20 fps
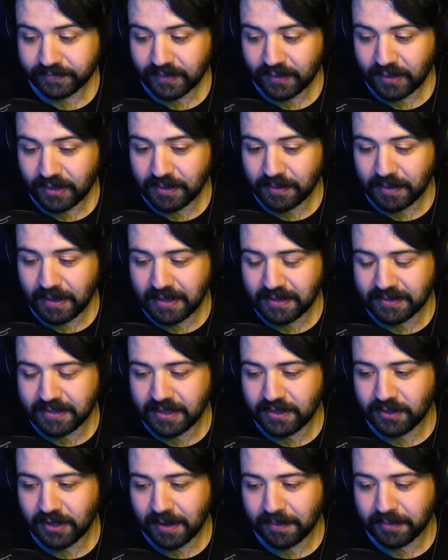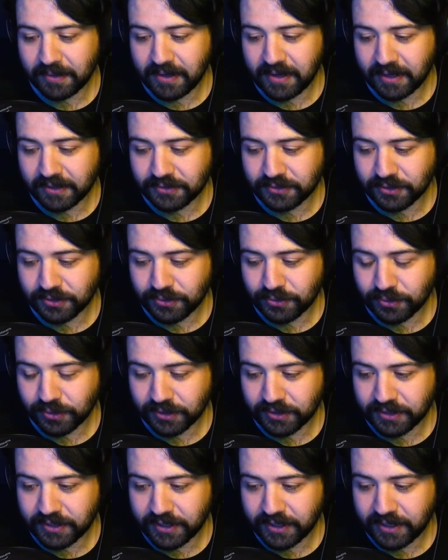Is he grabbing an extra
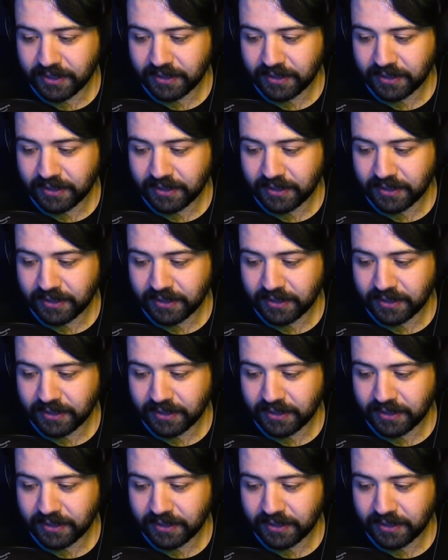tortilla?